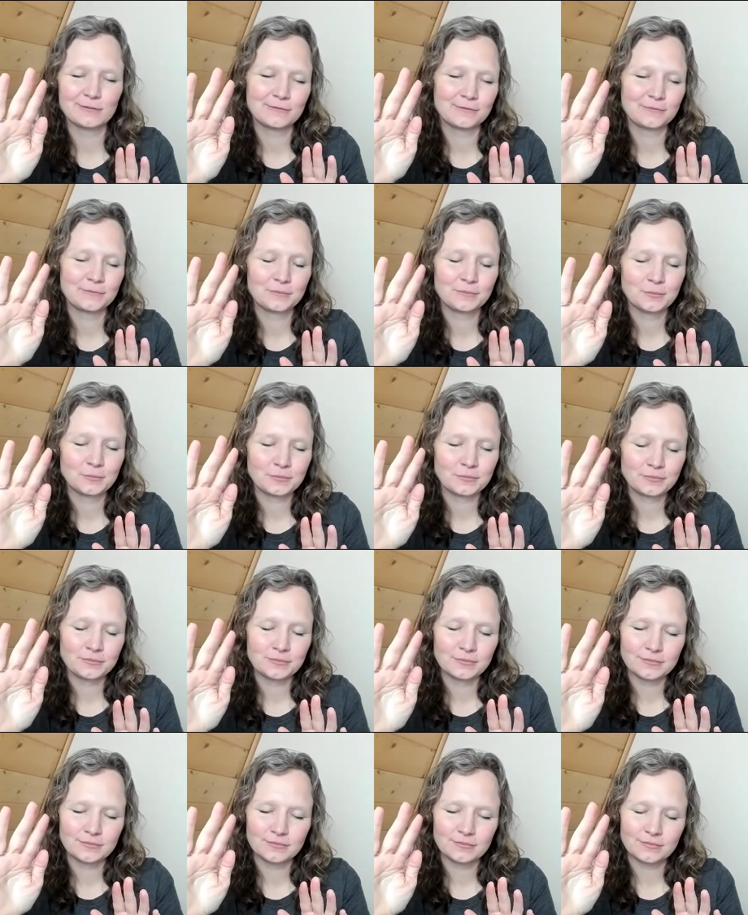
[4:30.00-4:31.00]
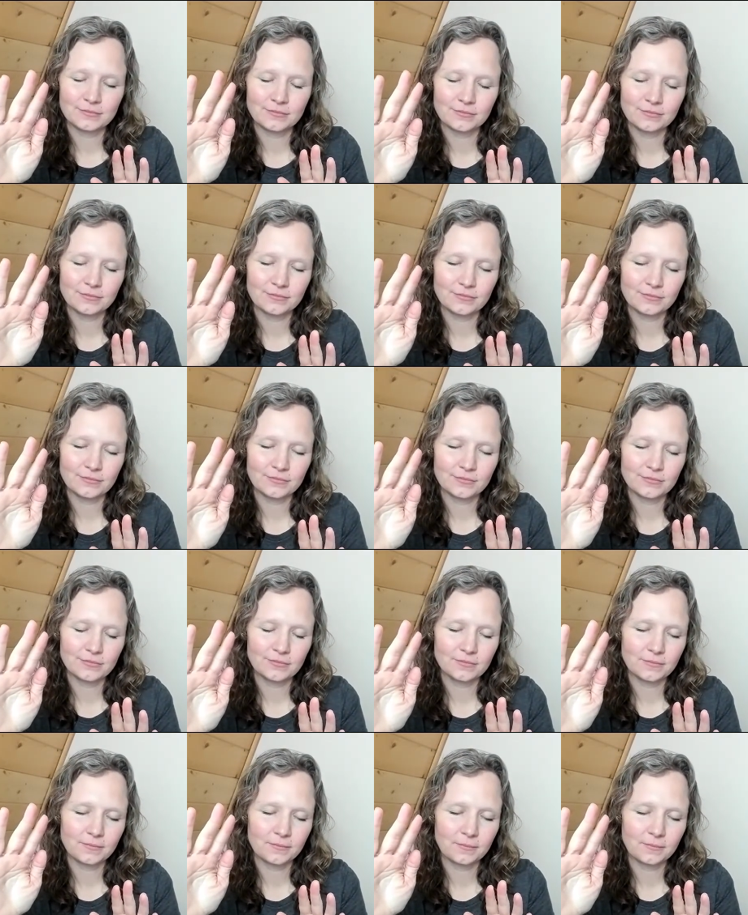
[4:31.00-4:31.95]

Nobody speaks.